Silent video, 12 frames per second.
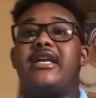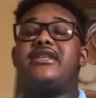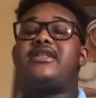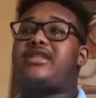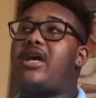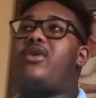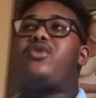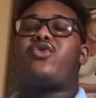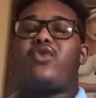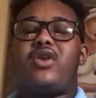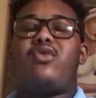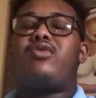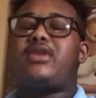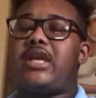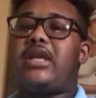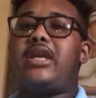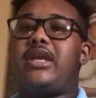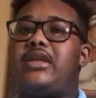So critical
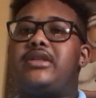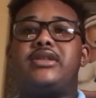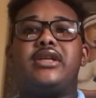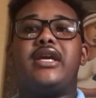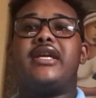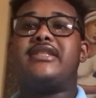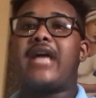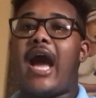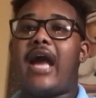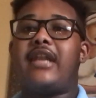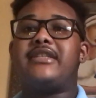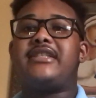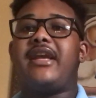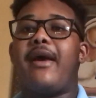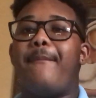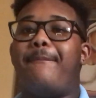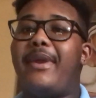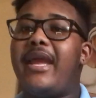thinking is honestly a
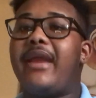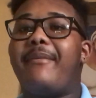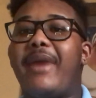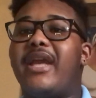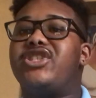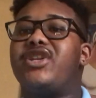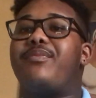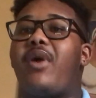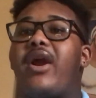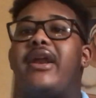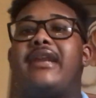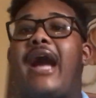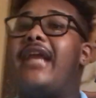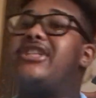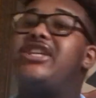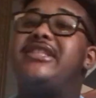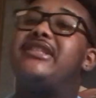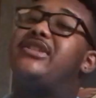big major part, not
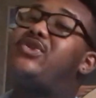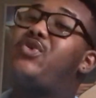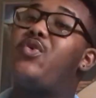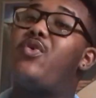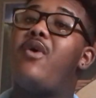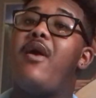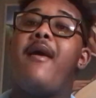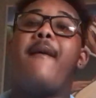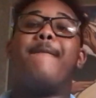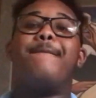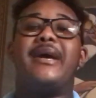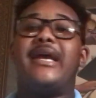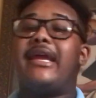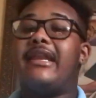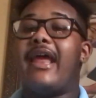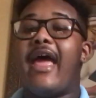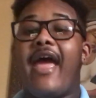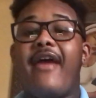just in school, but
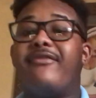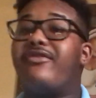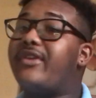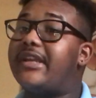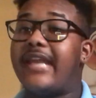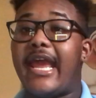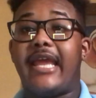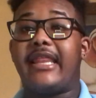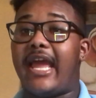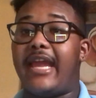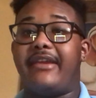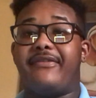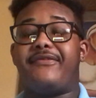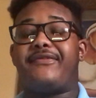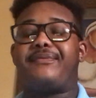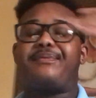in everyday life.